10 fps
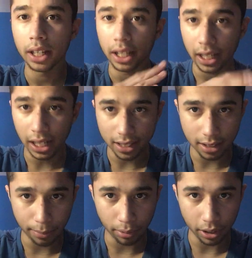he has
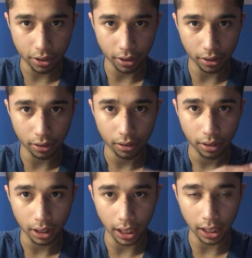depression,
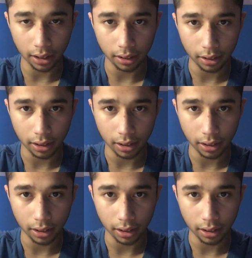and